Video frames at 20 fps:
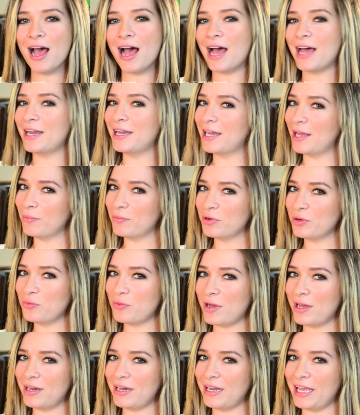a number
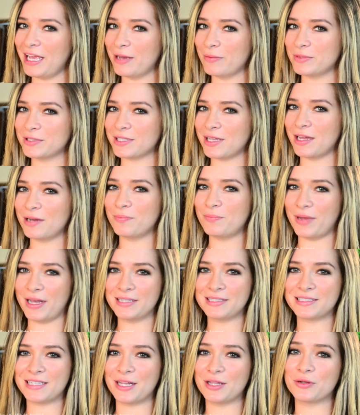one Amazon
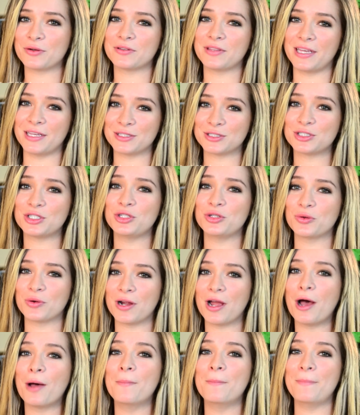bestseller thanks to your
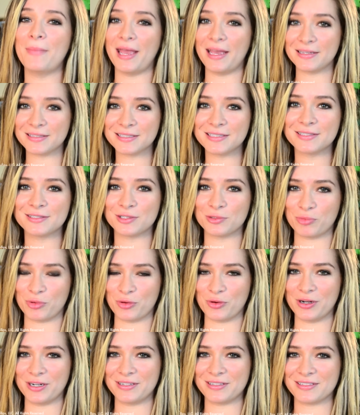amazing
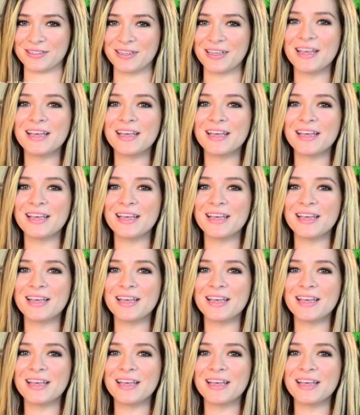support.